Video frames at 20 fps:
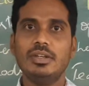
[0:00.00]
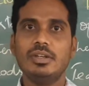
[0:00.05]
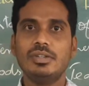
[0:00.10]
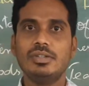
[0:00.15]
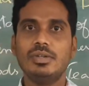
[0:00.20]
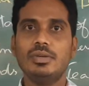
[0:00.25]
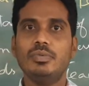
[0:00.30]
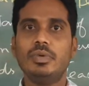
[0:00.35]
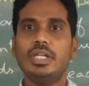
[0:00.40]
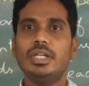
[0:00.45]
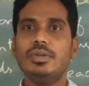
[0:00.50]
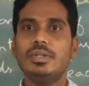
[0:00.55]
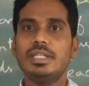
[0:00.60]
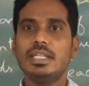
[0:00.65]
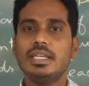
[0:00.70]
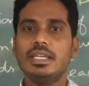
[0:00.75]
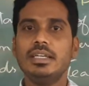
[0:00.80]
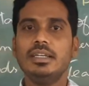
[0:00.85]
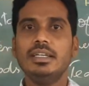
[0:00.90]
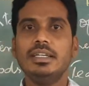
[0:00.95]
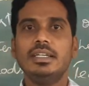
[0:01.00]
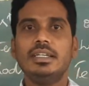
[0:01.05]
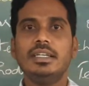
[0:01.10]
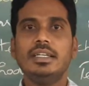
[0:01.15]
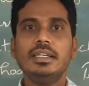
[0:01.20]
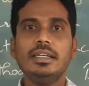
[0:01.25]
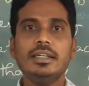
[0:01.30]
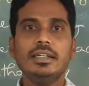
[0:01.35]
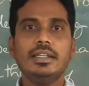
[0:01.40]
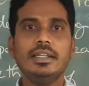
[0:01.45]
So, when you say
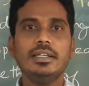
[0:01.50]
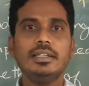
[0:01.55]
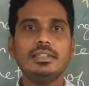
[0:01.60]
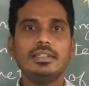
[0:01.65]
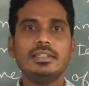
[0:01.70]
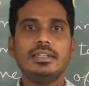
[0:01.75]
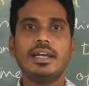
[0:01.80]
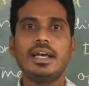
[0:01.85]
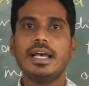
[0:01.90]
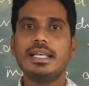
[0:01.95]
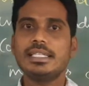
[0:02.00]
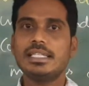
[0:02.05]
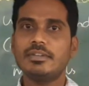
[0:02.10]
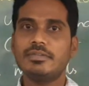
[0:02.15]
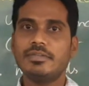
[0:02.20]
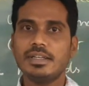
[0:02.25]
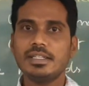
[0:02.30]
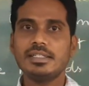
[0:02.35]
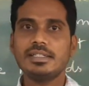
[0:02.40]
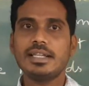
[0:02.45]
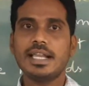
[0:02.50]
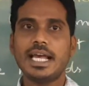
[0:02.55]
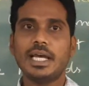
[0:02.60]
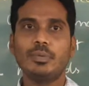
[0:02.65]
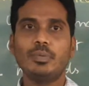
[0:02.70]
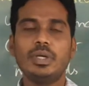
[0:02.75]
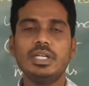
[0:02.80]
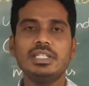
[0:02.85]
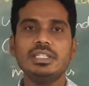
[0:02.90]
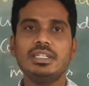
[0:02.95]
English as a first
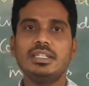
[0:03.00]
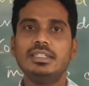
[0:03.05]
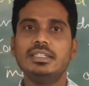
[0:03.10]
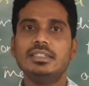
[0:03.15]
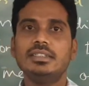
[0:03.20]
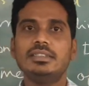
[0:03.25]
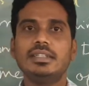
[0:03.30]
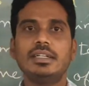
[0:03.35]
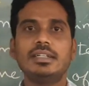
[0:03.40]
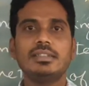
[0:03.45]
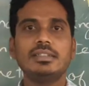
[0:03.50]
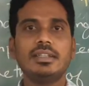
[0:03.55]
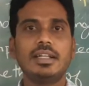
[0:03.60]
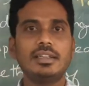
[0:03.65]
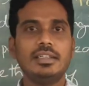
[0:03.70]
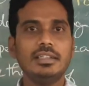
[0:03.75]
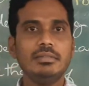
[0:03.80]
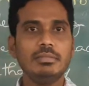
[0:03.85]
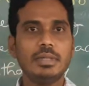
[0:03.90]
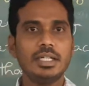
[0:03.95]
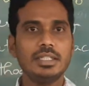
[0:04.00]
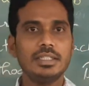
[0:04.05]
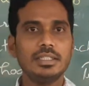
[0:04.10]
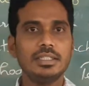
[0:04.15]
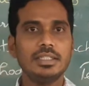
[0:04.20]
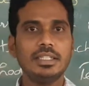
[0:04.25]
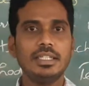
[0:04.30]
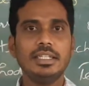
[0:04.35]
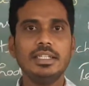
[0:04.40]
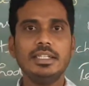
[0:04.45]
language, that is nothing
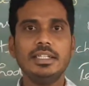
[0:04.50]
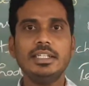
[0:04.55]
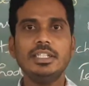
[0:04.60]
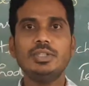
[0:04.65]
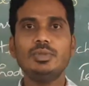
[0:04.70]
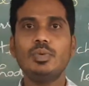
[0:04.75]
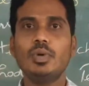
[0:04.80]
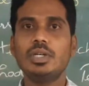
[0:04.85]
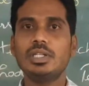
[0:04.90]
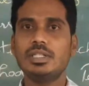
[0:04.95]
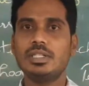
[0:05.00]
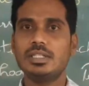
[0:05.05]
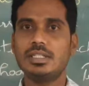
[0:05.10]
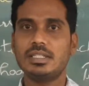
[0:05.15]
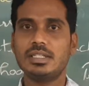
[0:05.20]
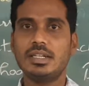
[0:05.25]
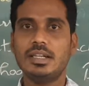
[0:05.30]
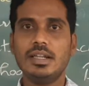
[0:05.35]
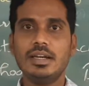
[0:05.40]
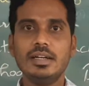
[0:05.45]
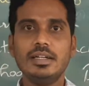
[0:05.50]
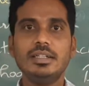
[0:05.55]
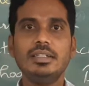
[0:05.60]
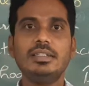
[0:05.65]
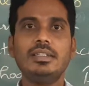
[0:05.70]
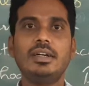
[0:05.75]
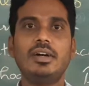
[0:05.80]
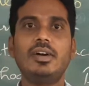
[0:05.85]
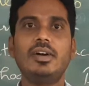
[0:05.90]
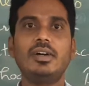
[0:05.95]
but English was
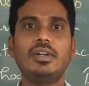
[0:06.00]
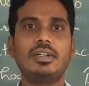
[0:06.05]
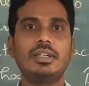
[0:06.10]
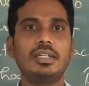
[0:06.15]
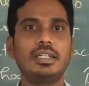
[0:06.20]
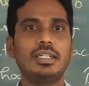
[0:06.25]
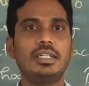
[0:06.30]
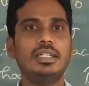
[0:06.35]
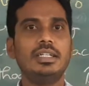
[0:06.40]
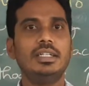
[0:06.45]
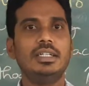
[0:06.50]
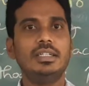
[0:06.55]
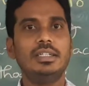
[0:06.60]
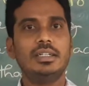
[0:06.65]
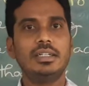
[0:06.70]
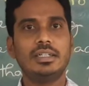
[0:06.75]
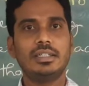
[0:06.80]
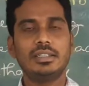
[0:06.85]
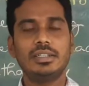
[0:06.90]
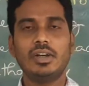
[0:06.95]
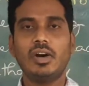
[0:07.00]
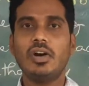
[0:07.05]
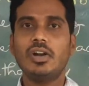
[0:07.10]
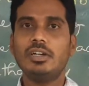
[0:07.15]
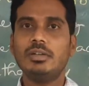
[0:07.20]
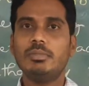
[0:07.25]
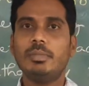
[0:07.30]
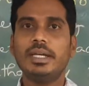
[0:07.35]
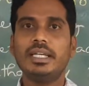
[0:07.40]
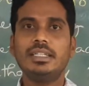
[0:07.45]
learned or
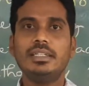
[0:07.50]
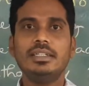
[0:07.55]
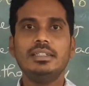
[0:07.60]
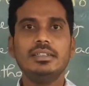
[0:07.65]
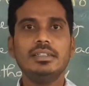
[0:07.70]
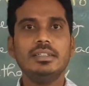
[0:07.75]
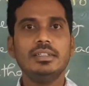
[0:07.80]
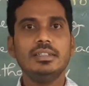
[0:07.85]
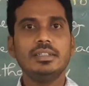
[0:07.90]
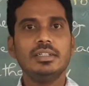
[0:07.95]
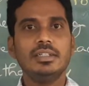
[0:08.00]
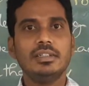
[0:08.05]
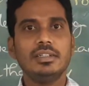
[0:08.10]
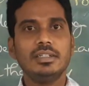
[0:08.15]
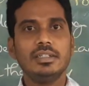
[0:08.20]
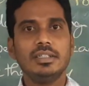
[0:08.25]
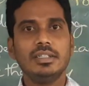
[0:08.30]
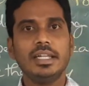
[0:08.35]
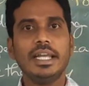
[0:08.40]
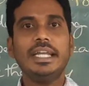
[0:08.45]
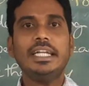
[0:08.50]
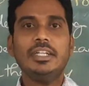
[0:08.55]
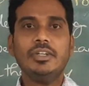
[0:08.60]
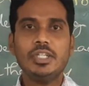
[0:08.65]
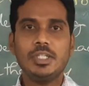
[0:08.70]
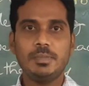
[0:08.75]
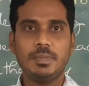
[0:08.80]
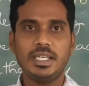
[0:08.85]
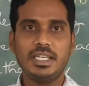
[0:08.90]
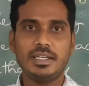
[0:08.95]
taught by the native
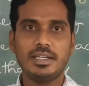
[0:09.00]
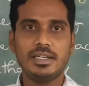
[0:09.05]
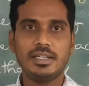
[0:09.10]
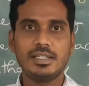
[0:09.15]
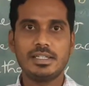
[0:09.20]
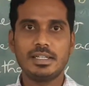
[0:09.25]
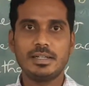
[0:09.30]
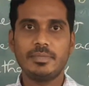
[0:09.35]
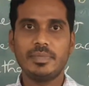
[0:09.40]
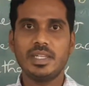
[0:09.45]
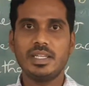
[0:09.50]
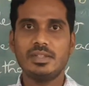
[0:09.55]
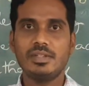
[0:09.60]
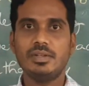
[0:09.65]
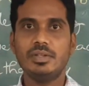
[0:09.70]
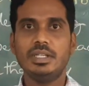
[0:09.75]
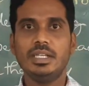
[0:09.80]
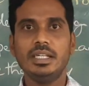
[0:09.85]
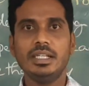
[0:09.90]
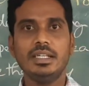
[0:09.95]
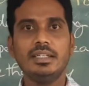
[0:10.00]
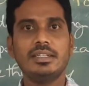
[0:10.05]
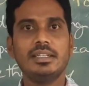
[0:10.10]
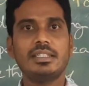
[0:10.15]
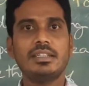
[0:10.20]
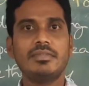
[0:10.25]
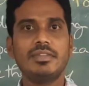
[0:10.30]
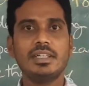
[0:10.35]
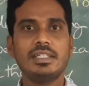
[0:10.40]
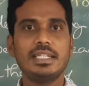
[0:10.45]
speakers. So English as a
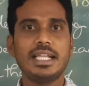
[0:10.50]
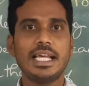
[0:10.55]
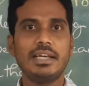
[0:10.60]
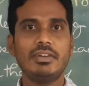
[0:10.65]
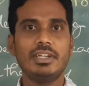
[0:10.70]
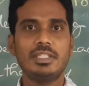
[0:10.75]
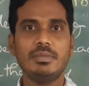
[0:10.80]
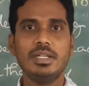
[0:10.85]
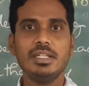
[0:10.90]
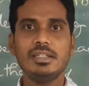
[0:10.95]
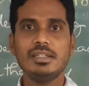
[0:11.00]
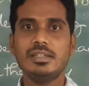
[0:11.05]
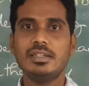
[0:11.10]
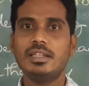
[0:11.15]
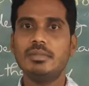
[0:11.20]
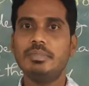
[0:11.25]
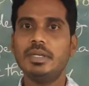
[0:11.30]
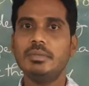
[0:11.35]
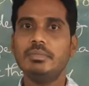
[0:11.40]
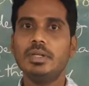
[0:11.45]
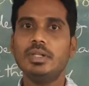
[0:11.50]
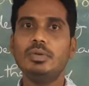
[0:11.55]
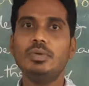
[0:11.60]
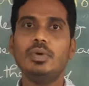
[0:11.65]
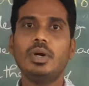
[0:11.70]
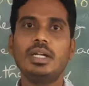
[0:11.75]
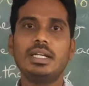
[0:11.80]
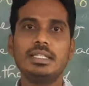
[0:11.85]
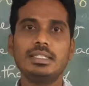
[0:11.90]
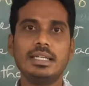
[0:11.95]
first language means the people who
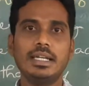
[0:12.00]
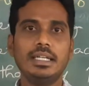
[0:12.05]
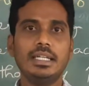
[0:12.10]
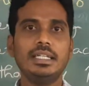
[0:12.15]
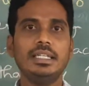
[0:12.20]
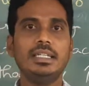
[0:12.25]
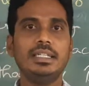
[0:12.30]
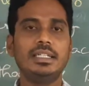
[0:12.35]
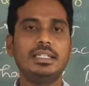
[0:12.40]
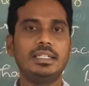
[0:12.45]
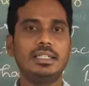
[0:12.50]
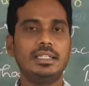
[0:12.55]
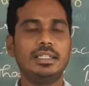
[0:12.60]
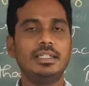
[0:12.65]
are residing in